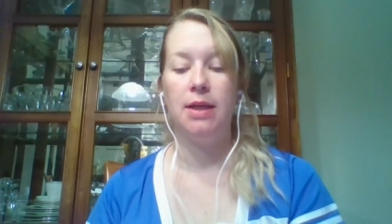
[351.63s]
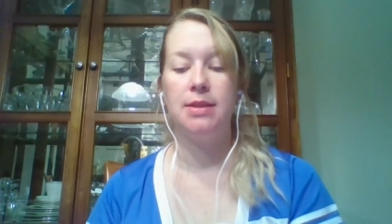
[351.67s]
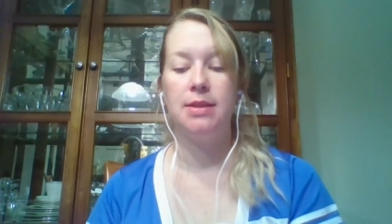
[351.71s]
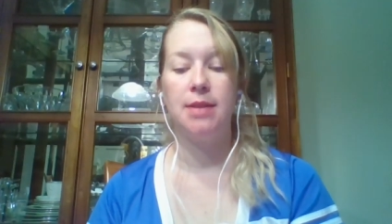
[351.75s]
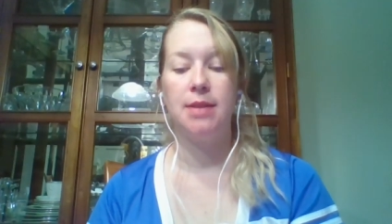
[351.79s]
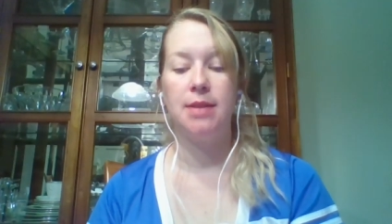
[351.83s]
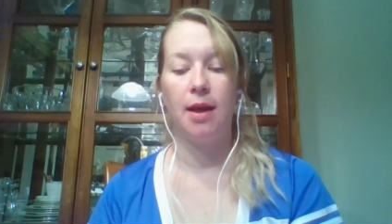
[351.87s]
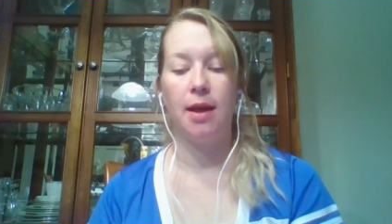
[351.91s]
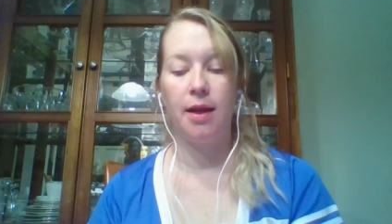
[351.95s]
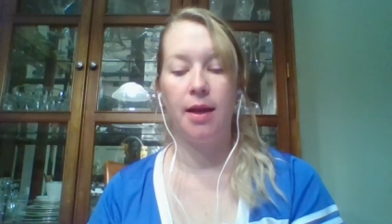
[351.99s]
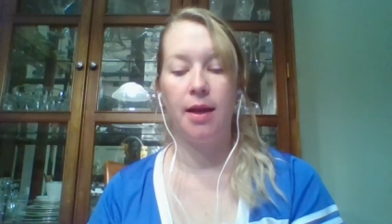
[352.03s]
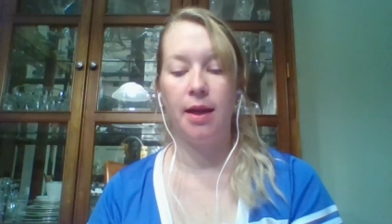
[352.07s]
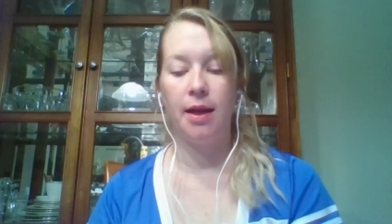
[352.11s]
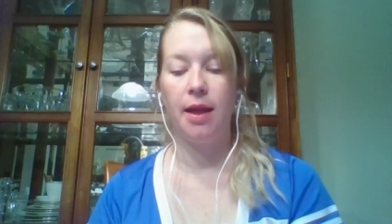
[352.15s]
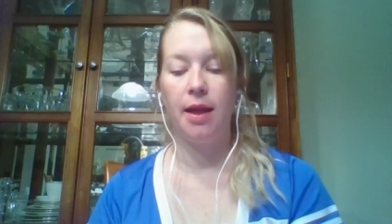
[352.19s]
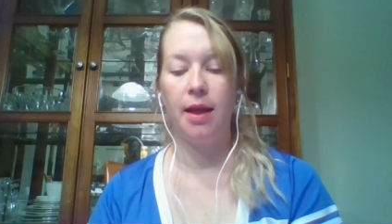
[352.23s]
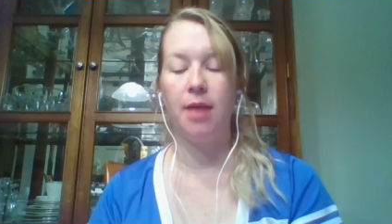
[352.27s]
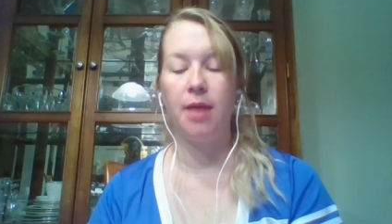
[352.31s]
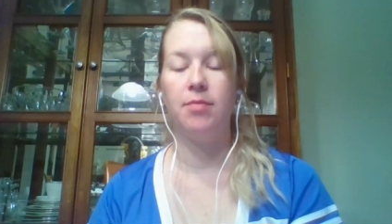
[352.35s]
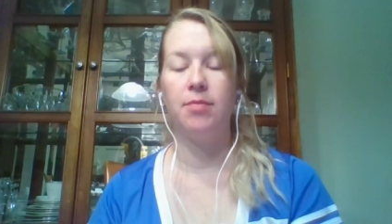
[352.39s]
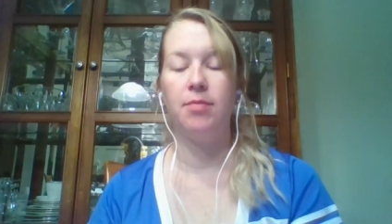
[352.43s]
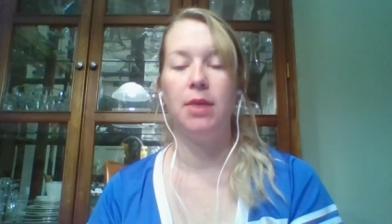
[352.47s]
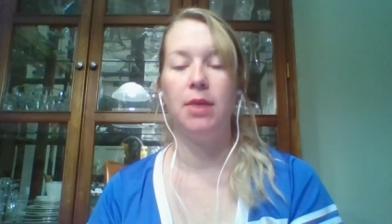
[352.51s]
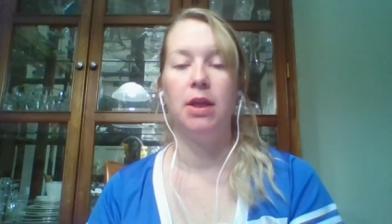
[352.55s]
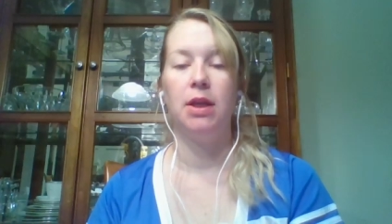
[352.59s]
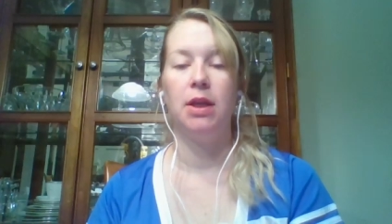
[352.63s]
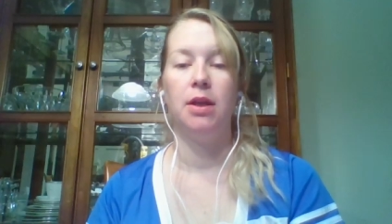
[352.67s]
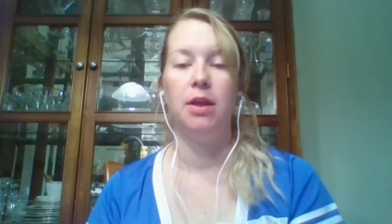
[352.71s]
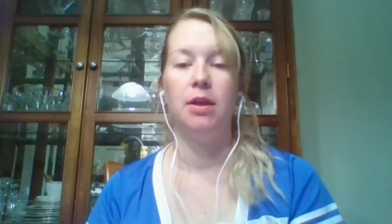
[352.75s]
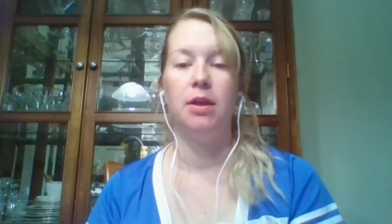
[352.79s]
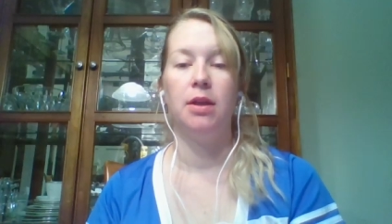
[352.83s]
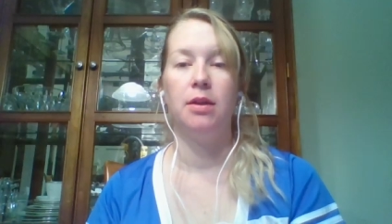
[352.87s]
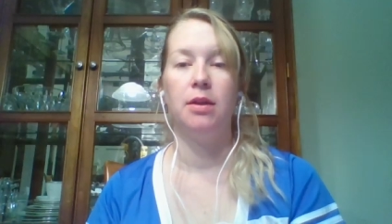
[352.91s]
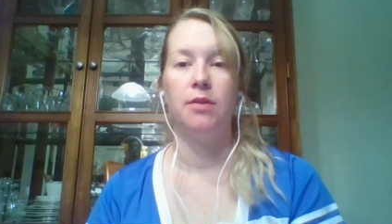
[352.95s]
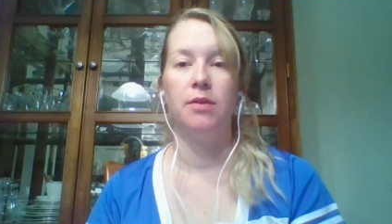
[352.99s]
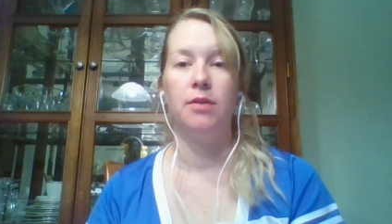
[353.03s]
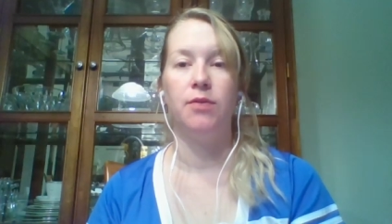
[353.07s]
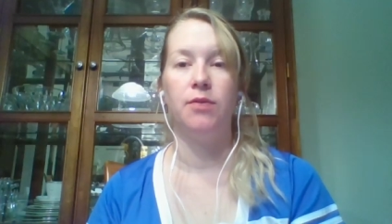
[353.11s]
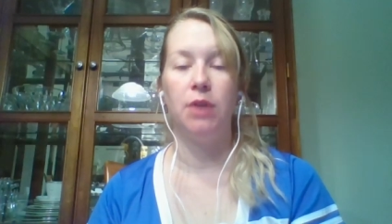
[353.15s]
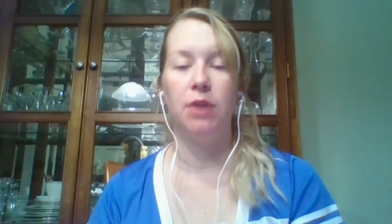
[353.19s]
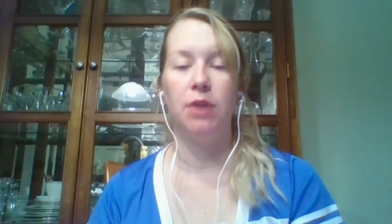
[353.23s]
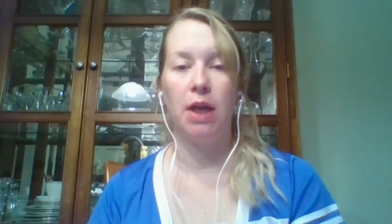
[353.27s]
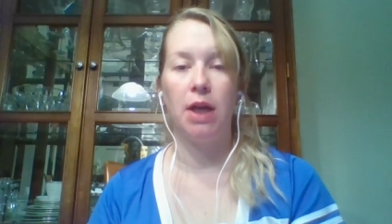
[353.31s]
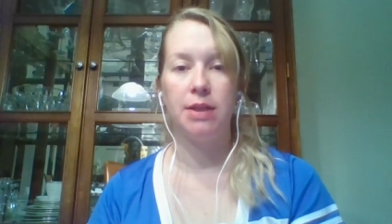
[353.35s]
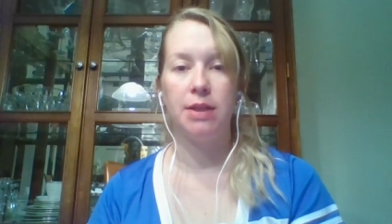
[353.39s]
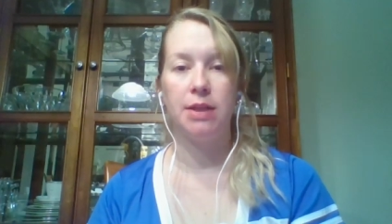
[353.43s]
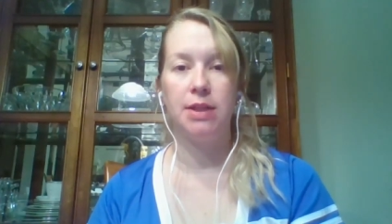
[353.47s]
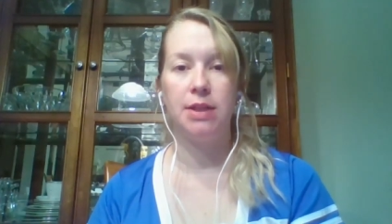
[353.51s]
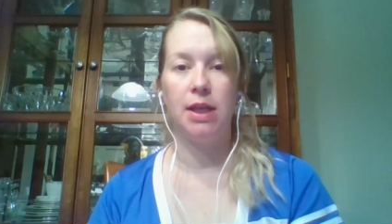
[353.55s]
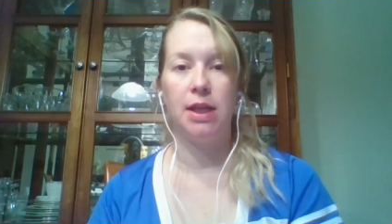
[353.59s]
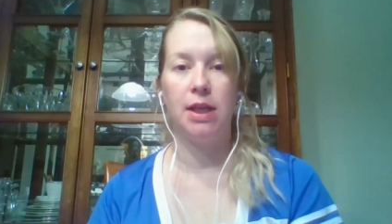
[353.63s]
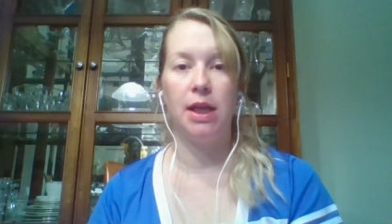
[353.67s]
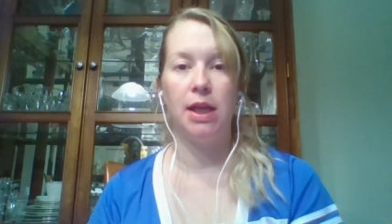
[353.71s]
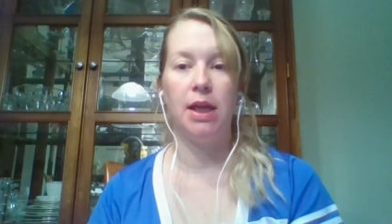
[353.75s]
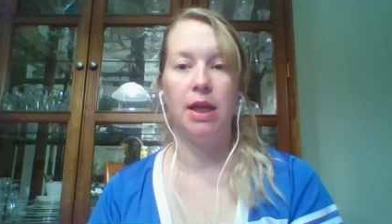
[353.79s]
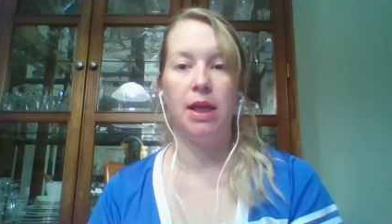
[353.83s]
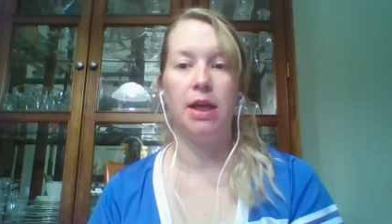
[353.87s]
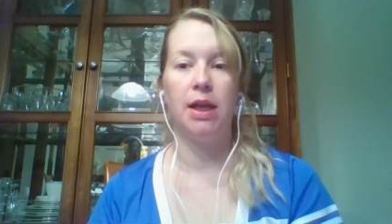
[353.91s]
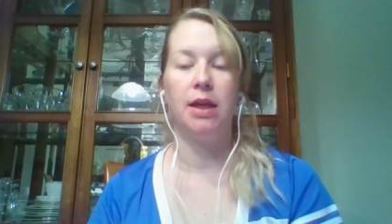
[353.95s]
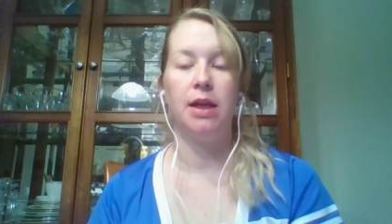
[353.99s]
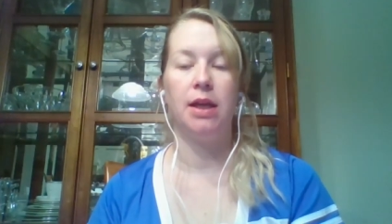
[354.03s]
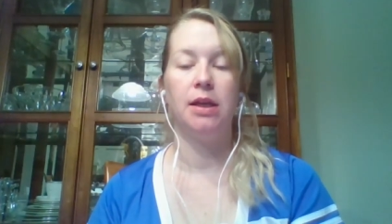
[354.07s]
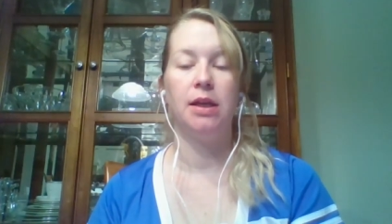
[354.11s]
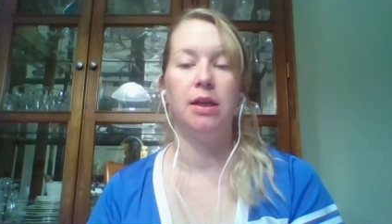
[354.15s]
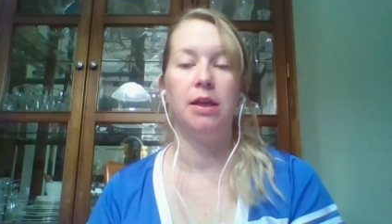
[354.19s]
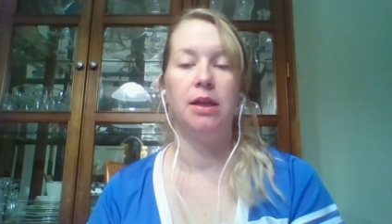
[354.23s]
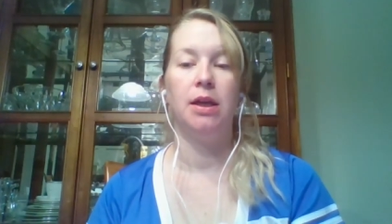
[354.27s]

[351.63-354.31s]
time, velocity,